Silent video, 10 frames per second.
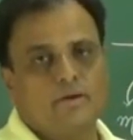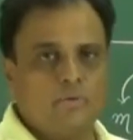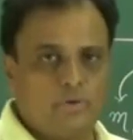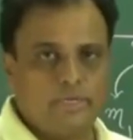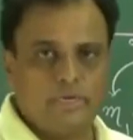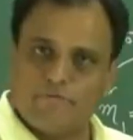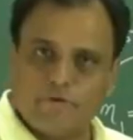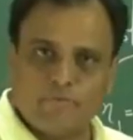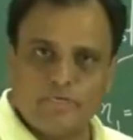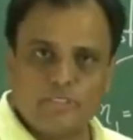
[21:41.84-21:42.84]
Only if
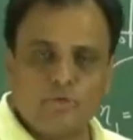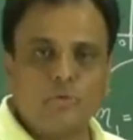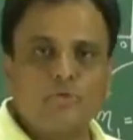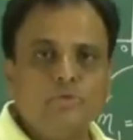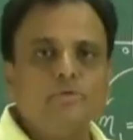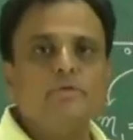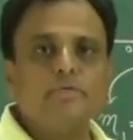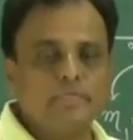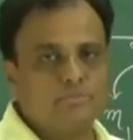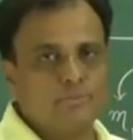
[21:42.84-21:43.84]
M1 is equal to
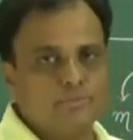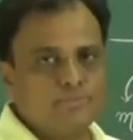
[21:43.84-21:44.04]
M2.